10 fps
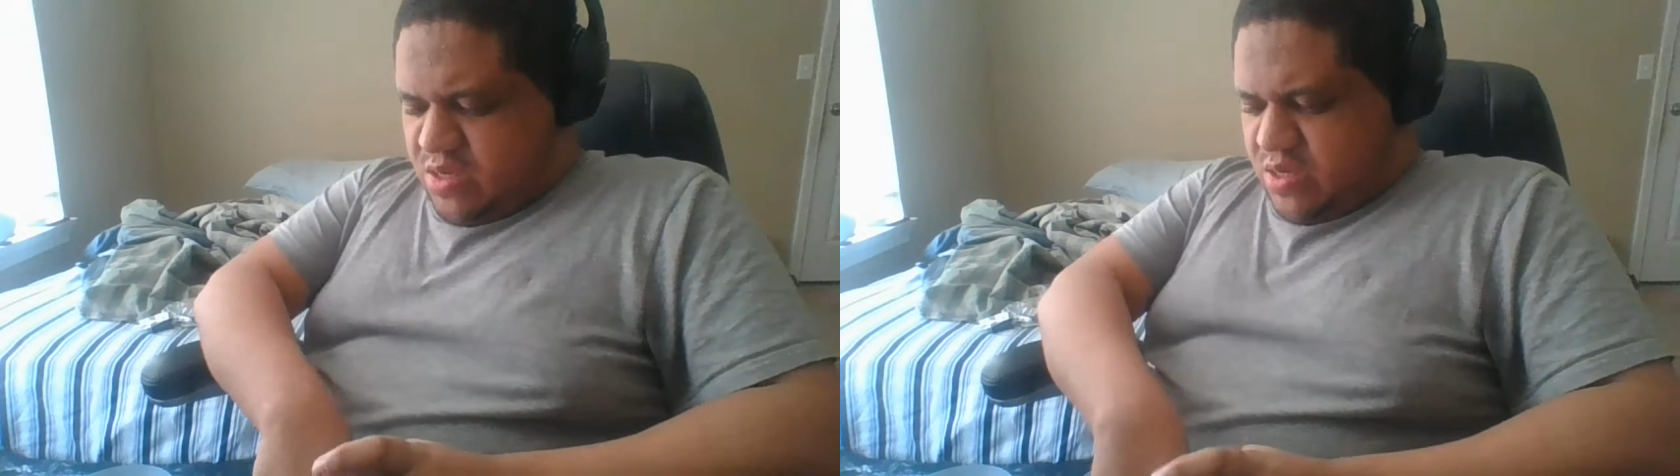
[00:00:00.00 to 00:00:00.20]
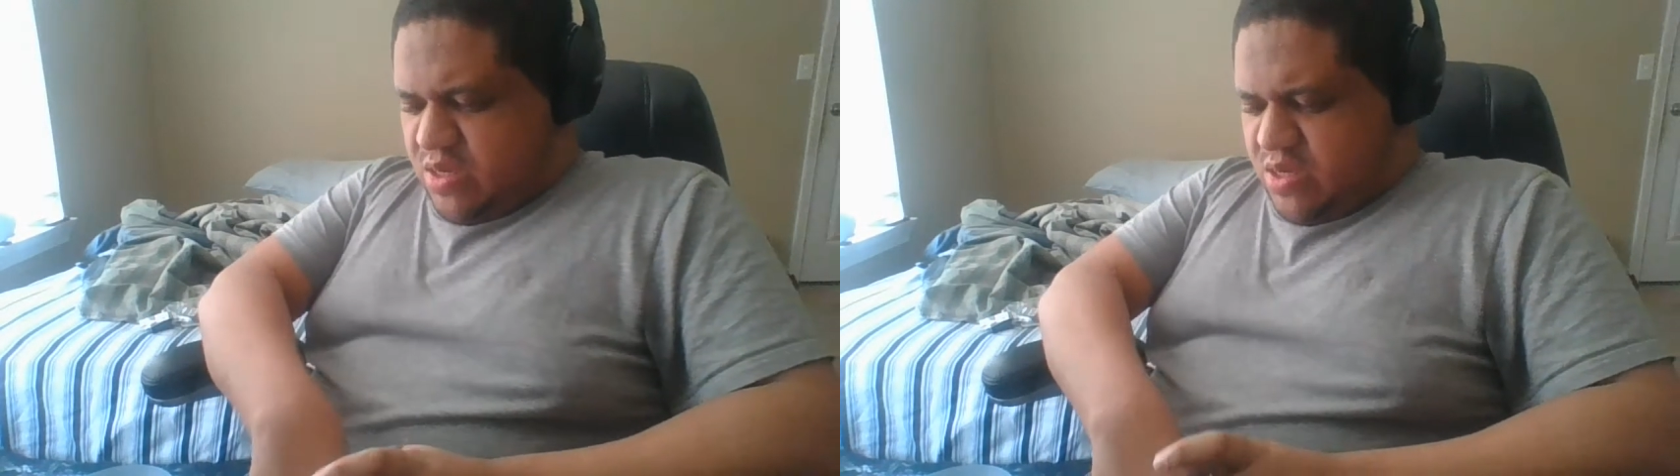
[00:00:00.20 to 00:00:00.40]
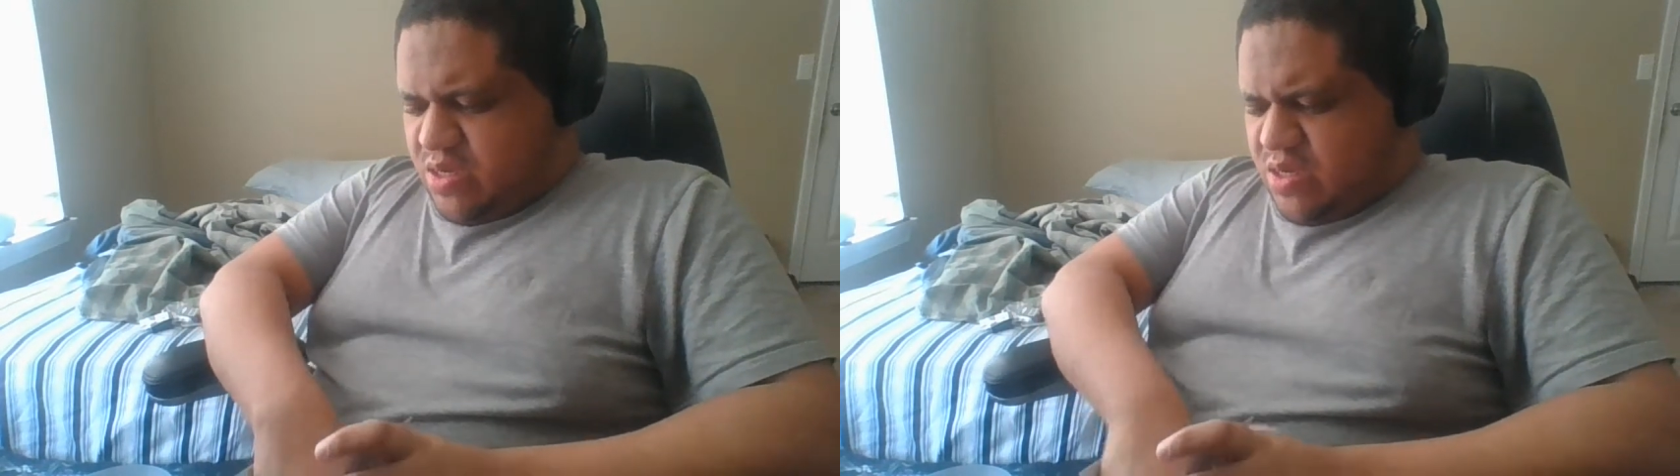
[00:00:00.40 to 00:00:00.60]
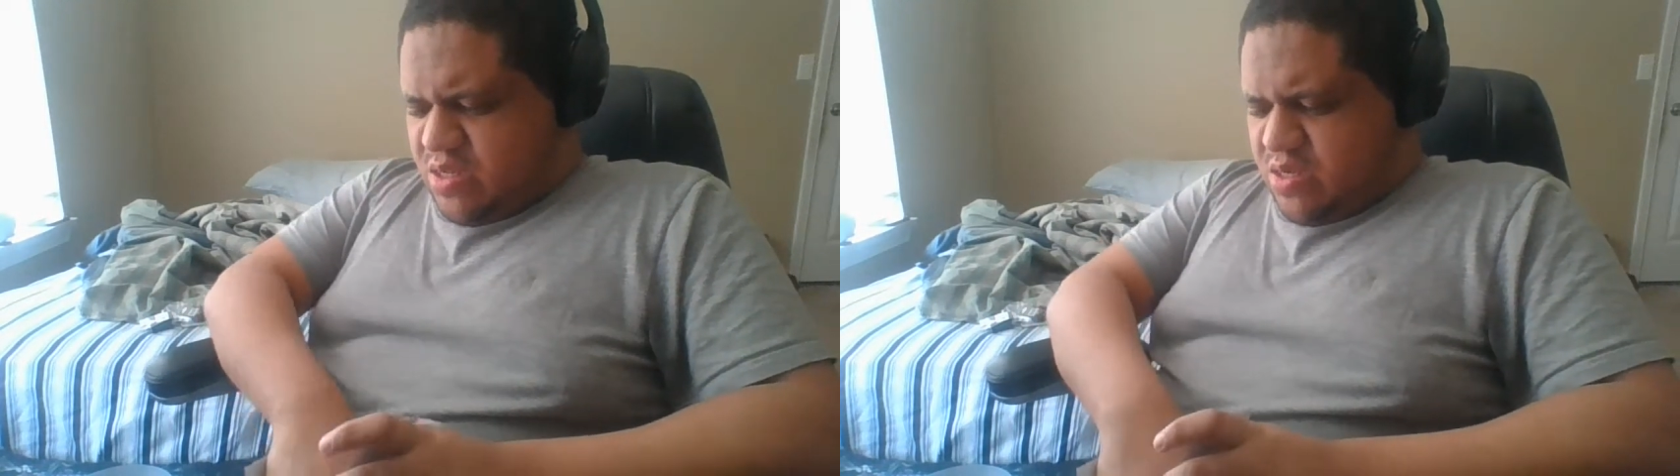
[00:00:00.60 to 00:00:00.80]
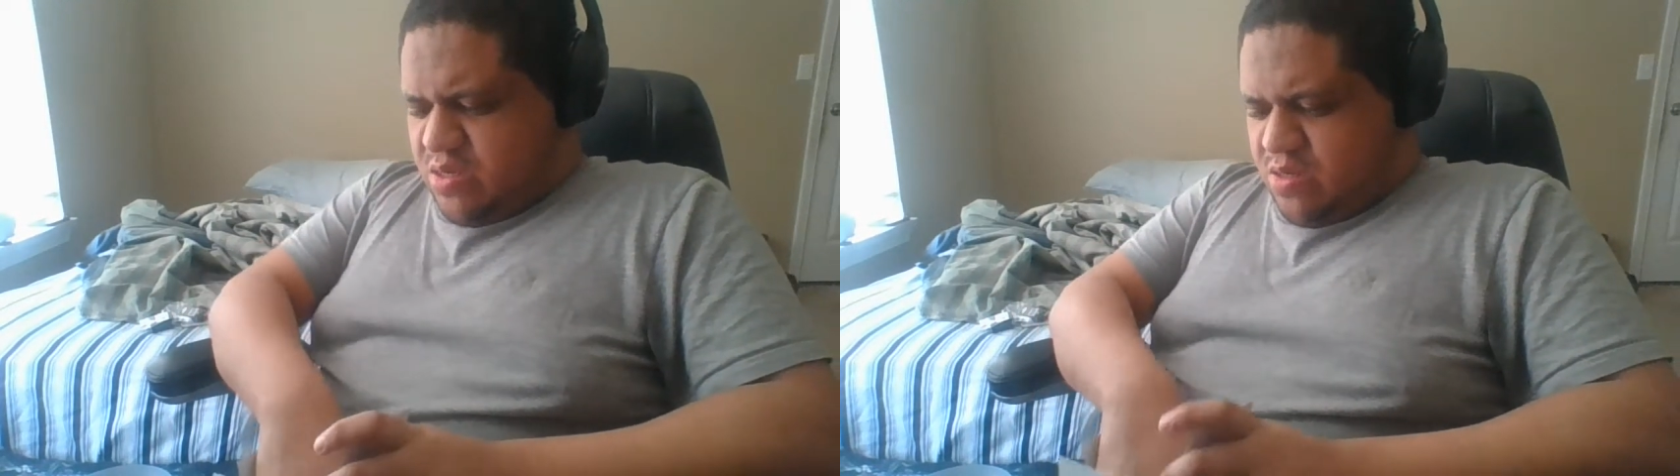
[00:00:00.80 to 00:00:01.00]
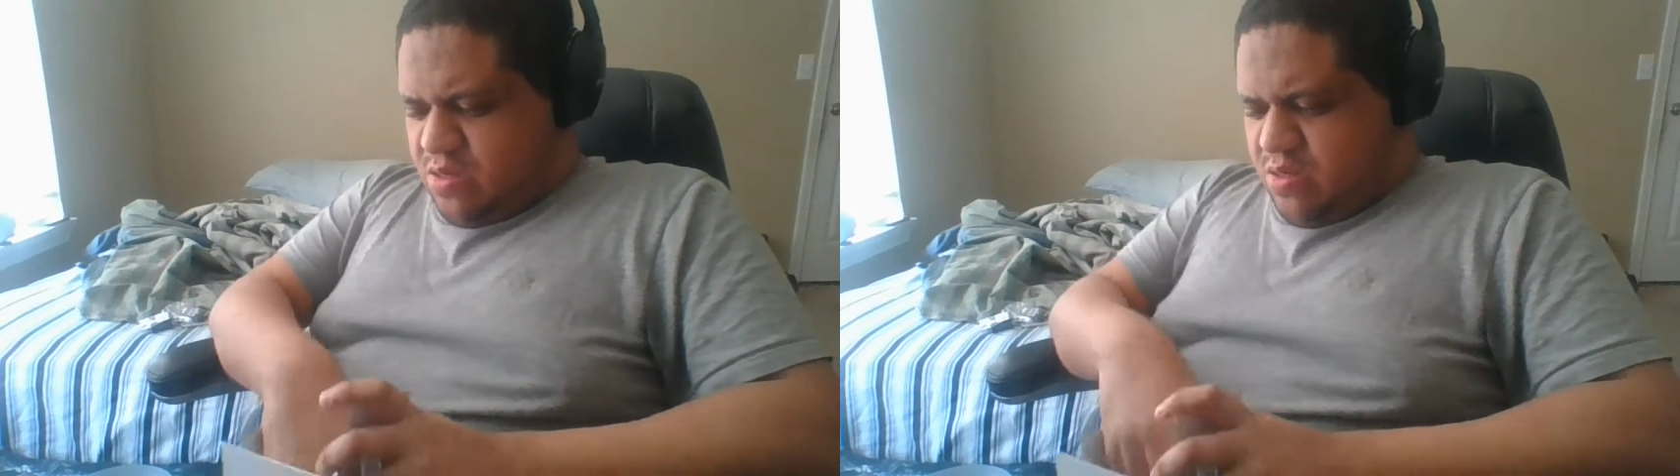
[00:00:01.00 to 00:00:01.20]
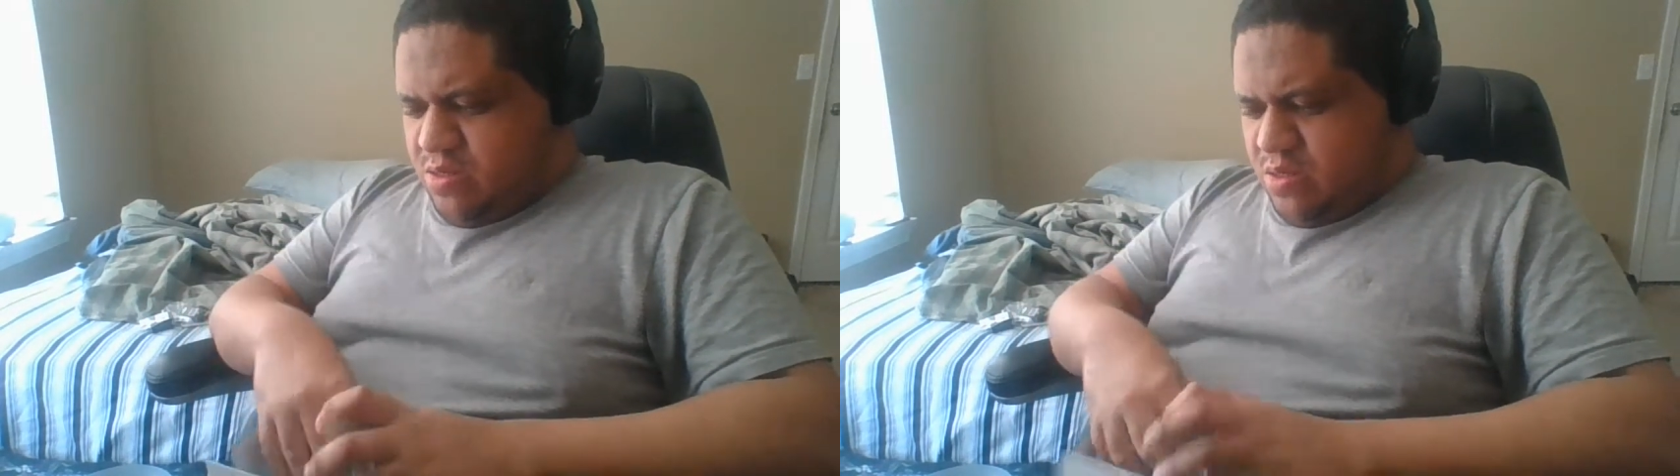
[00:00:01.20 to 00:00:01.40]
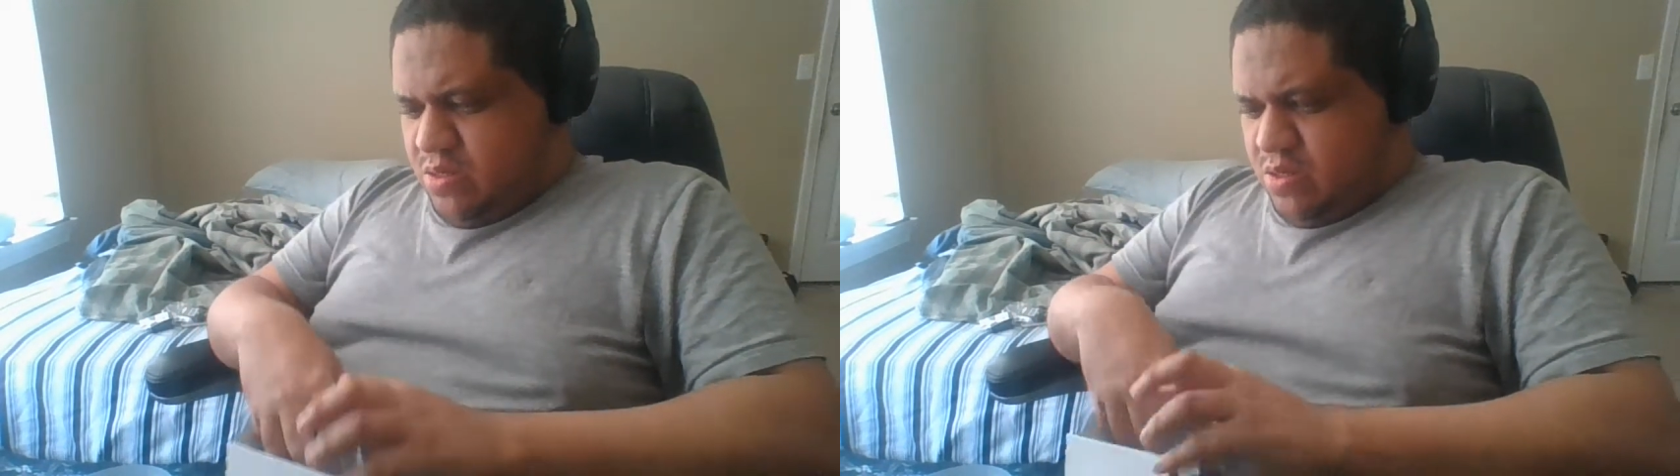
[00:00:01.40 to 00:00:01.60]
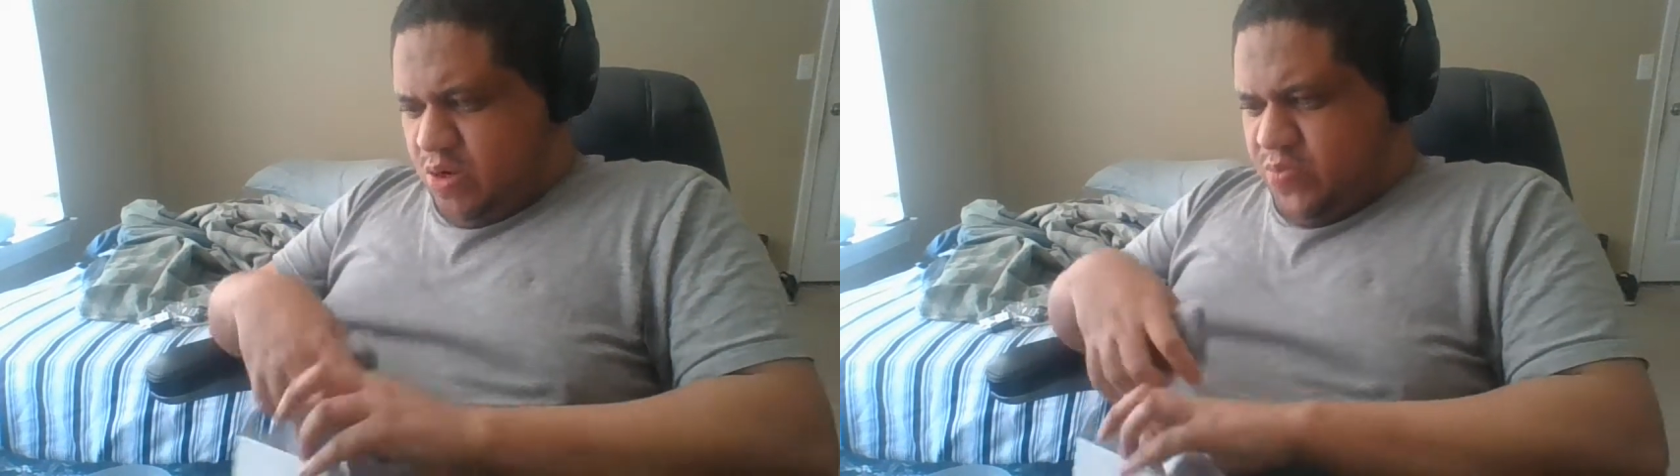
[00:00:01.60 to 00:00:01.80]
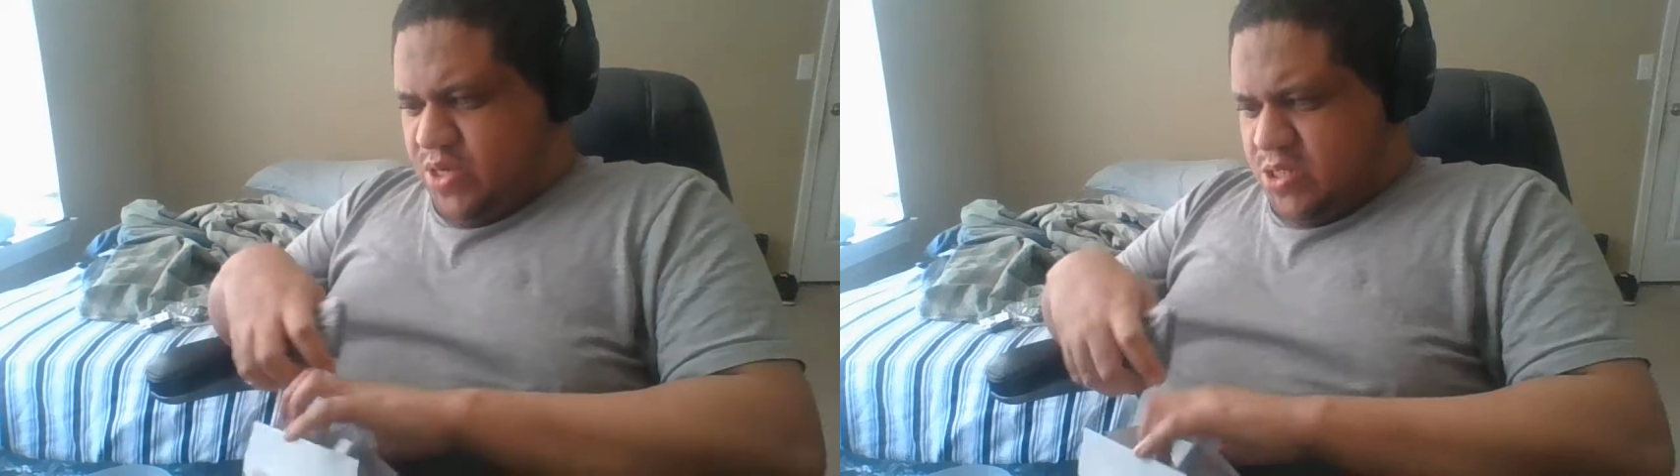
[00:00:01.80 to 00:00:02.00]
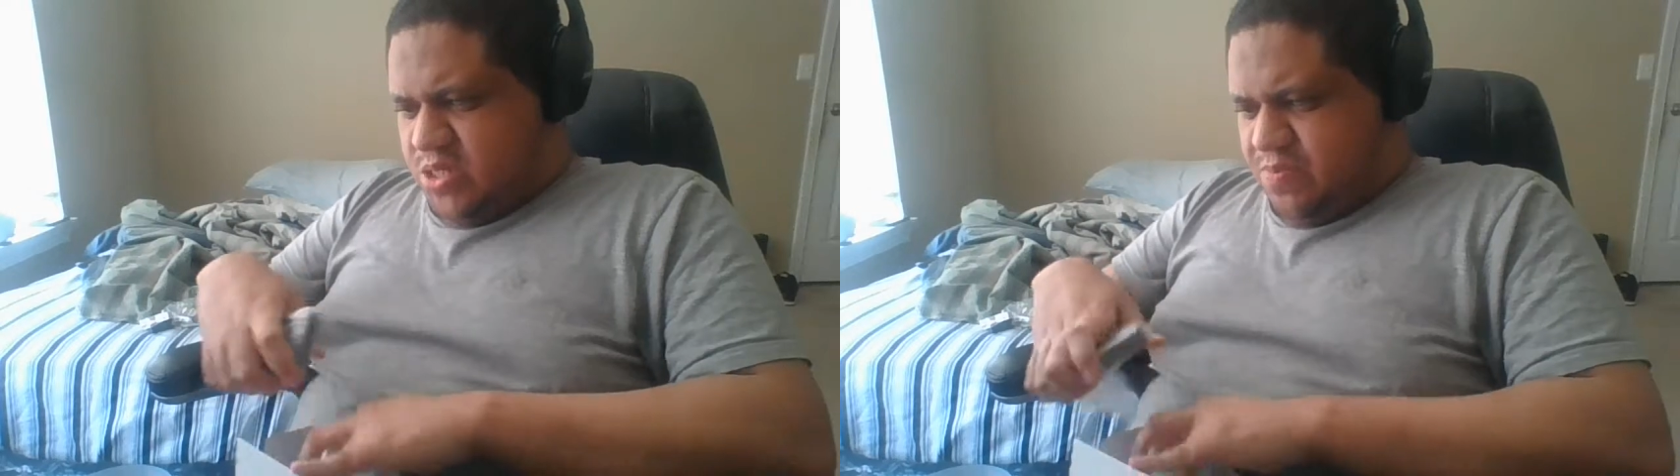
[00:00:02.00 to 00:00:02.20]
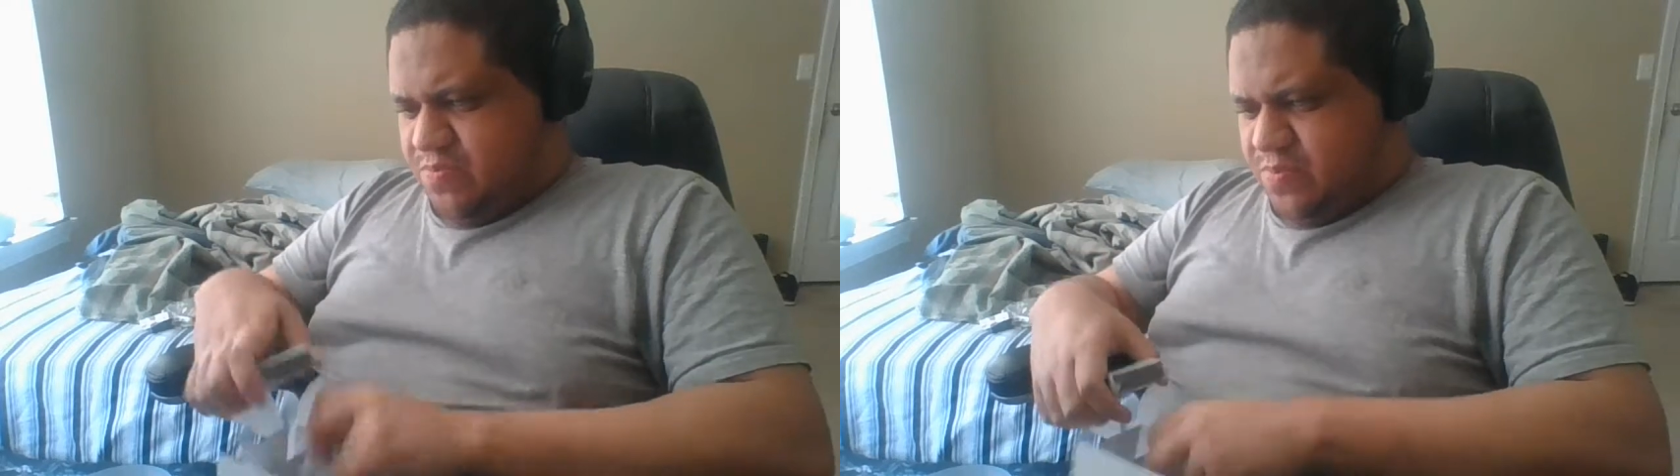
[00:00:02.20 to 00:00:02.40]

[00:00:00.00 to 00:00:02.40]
And open this up.